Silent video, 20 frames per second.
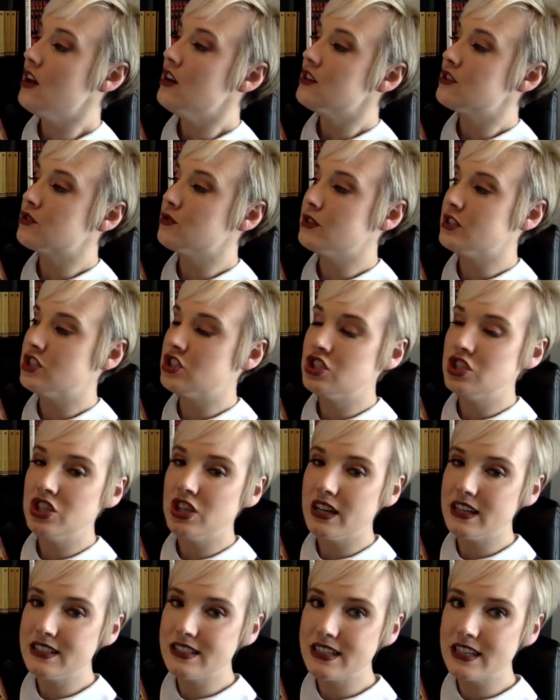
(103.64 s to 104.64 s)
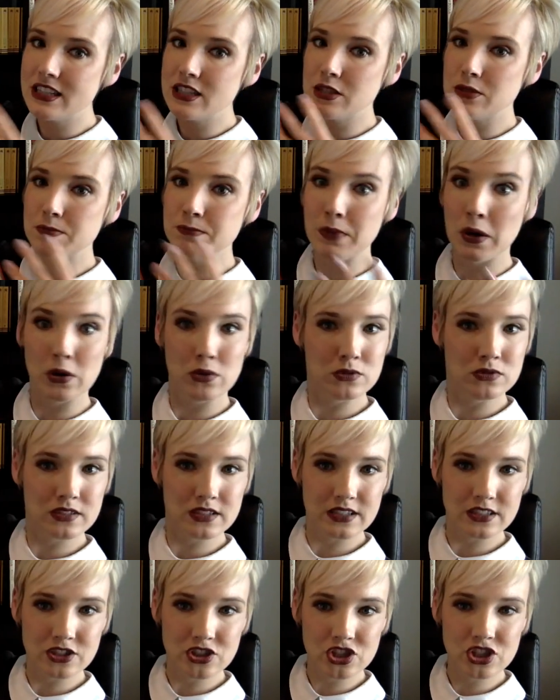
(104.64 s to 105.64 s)
So it just
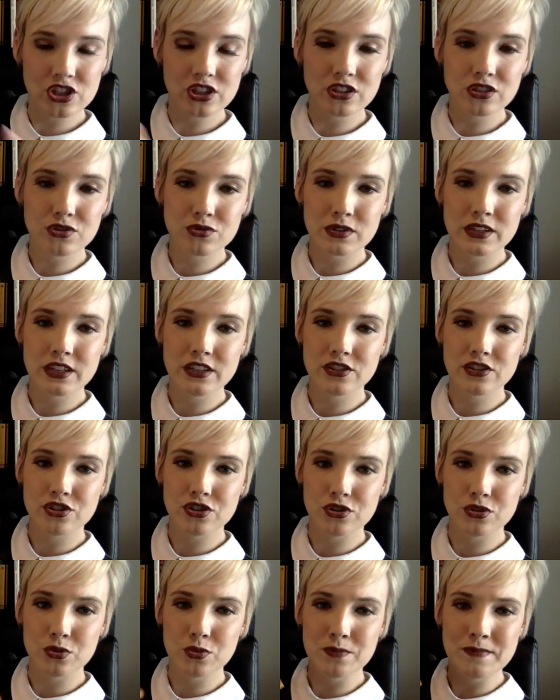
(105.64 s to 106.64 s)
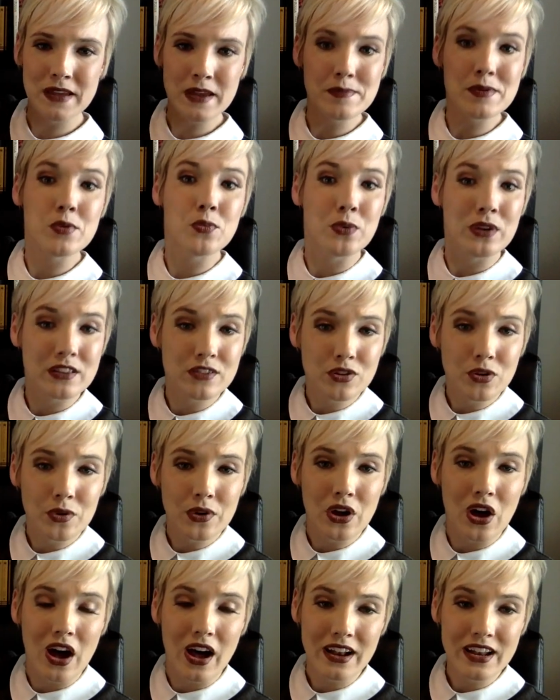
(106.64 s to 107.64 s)
exposes children to maybe what's
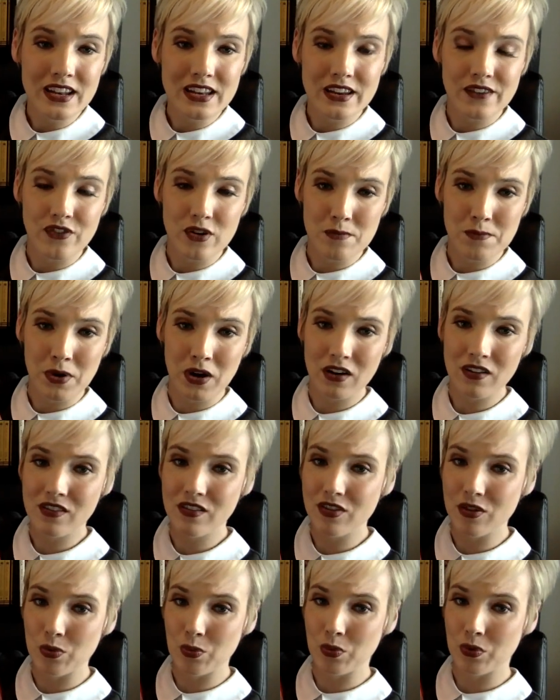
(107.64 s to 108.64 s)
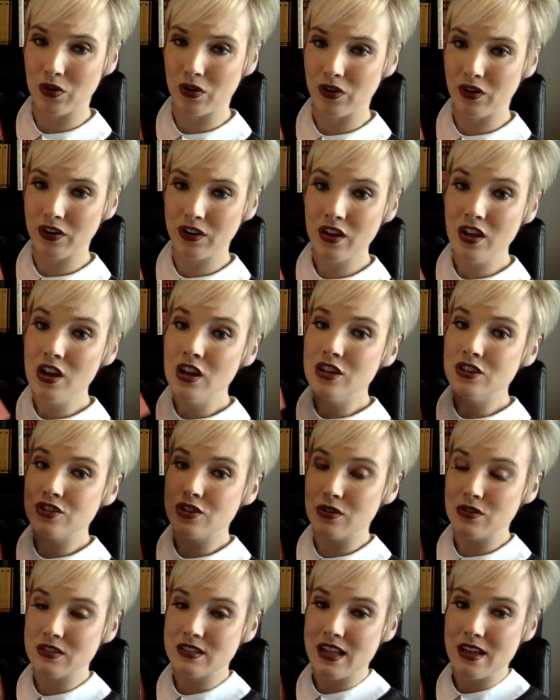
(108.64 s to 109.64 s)
going on in different parts of the world,
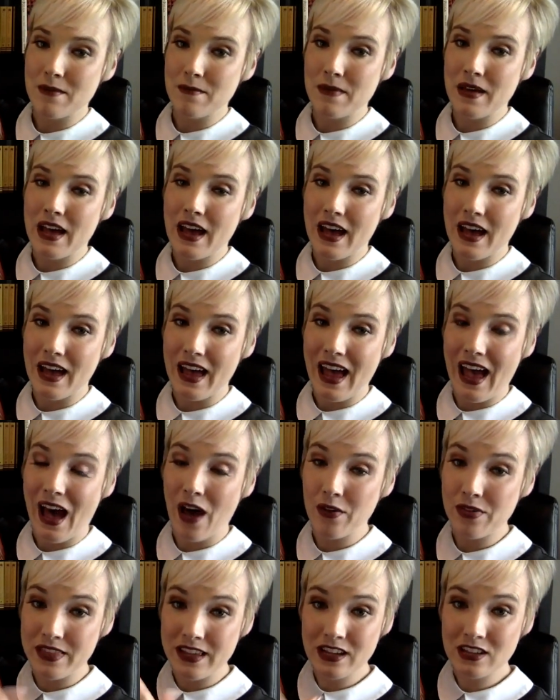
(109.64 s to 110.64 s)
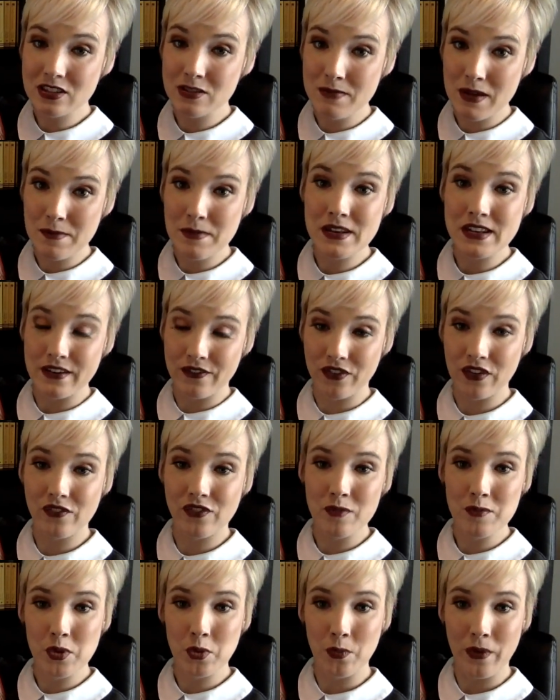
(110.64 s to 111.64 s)
shows them how things are maybe different
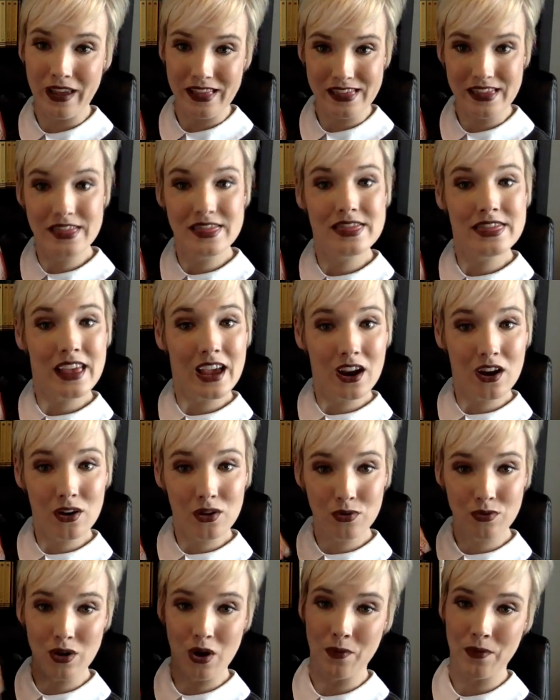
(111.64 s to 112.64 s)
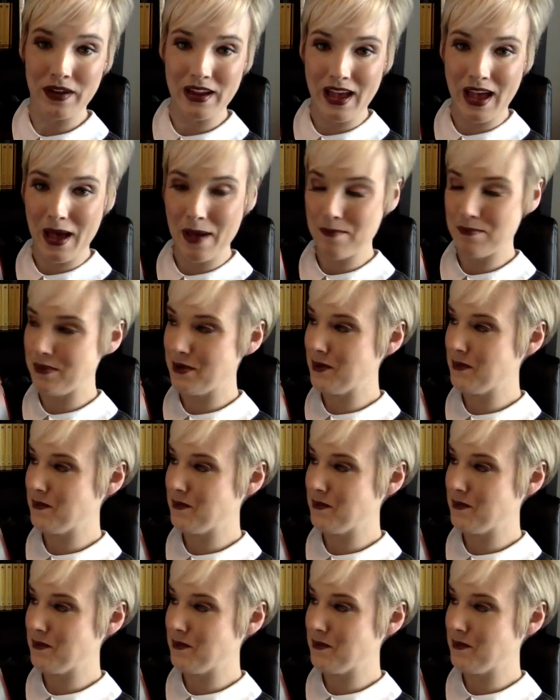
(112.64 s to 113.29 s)
from the way that they're growing up.